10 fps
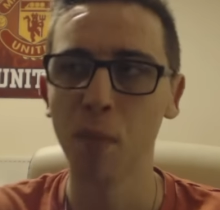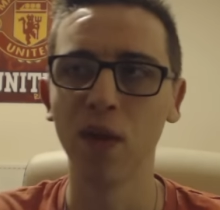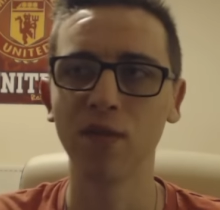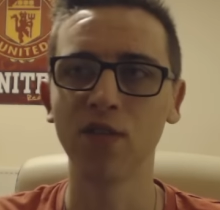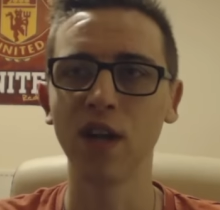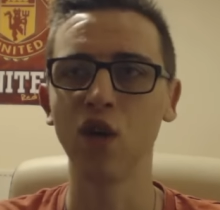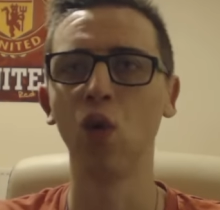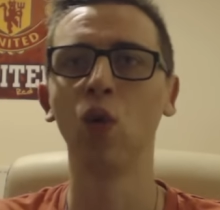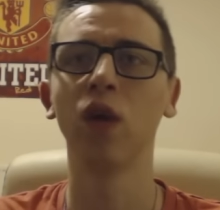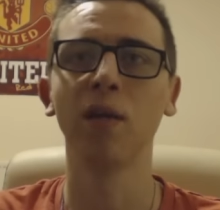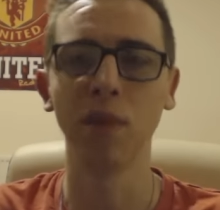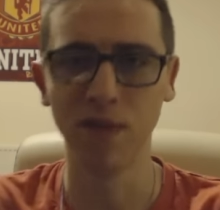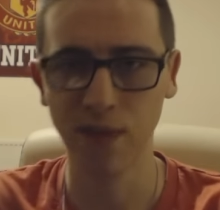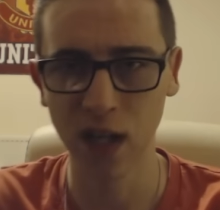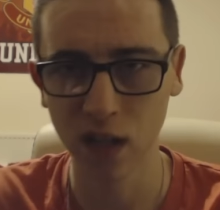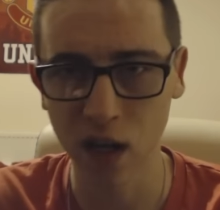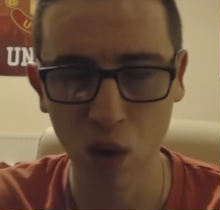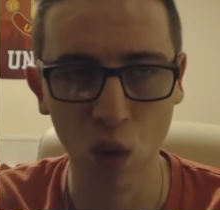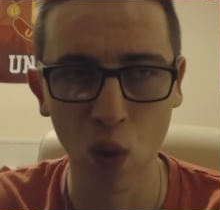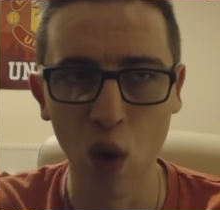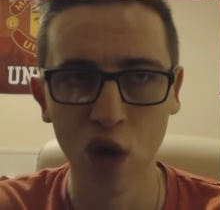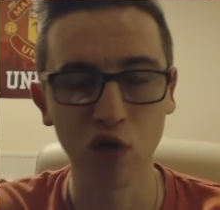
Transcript: but they've signed a holding midfielder or